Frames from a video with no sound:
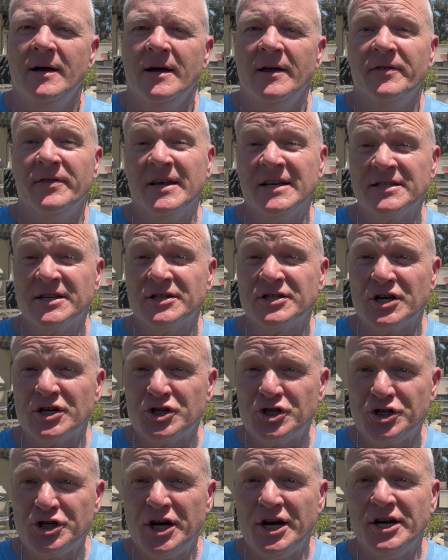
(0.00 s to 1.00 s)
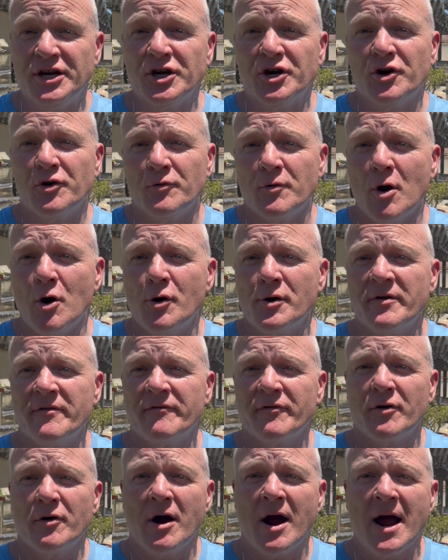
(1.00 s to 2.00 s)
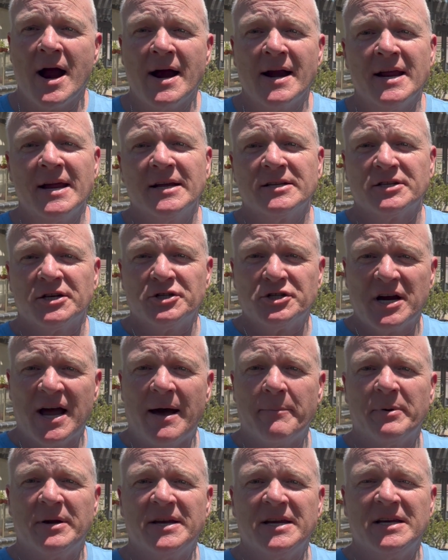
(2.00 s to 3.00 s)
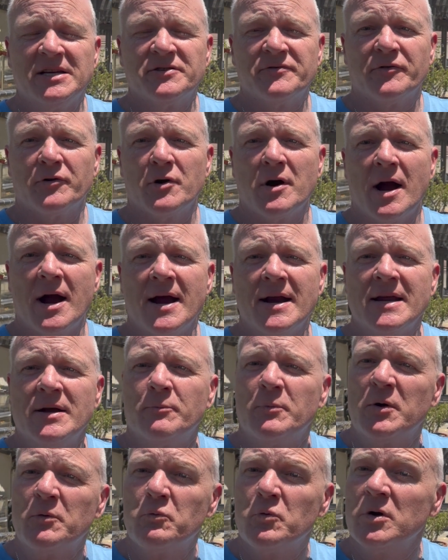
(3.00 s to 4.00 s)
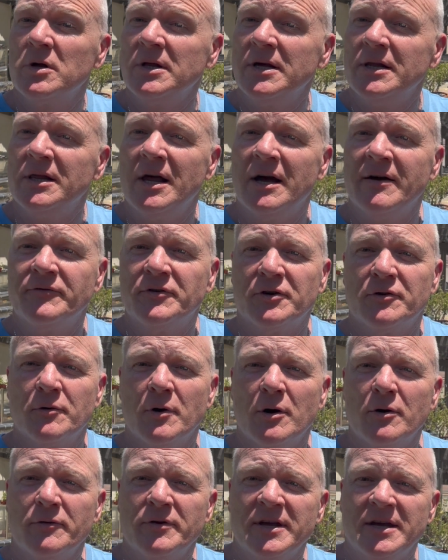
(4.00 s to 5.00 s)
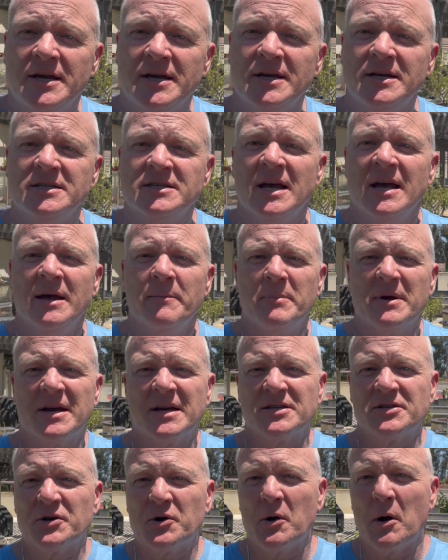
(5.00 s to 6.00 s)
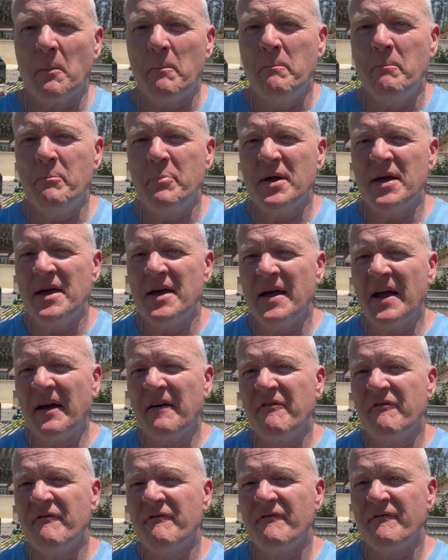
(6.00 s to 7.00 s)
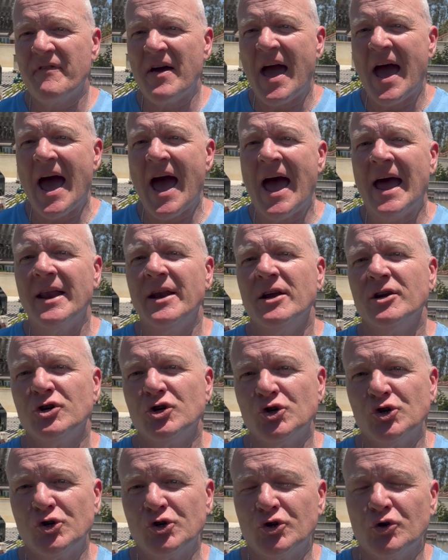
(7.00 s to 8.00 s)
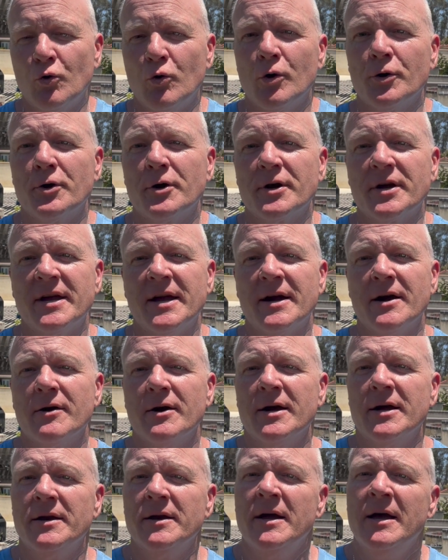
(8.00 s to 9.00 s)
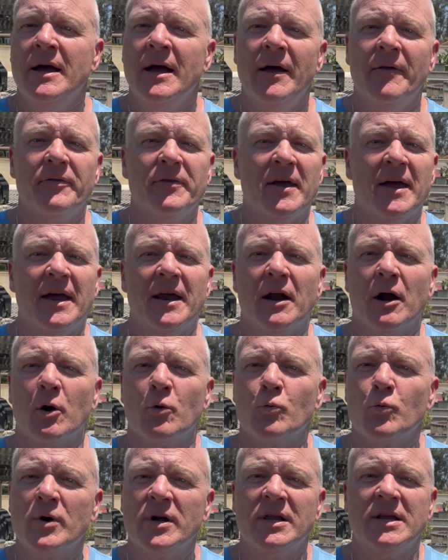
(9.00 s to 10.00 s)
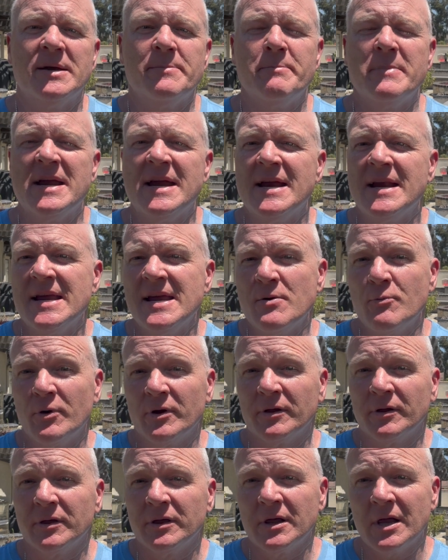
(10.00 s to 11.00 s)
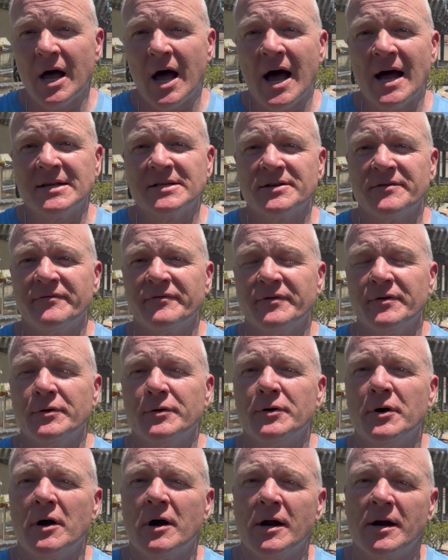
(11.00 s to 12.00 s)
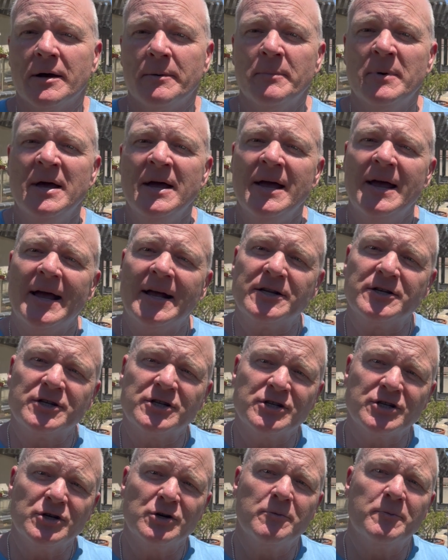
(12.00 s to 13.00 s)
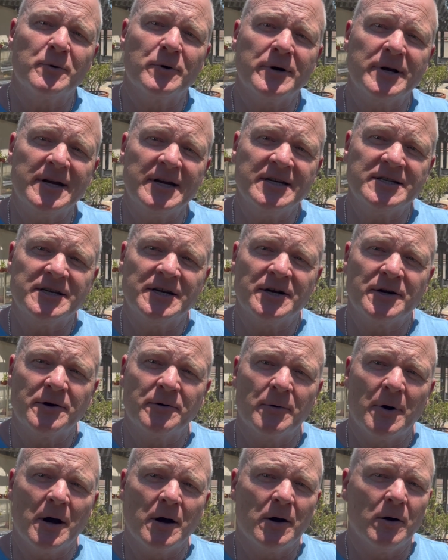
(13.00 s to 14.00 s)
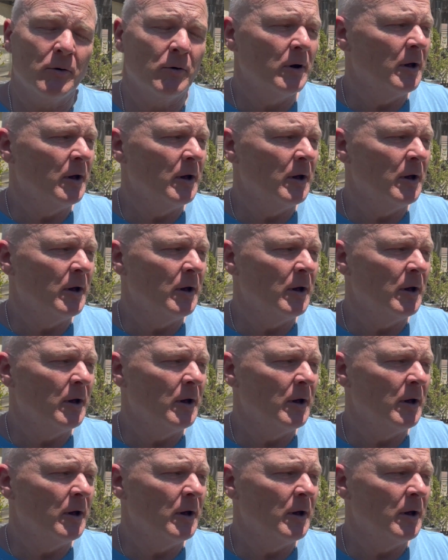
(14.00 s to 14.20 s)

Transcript: This is a Shin Kuroda variety. It's a Japanese variety, and we really love to grow these because they're a big, fat, shorter carrot that are really meaty with lots of food on them and super easy to grow.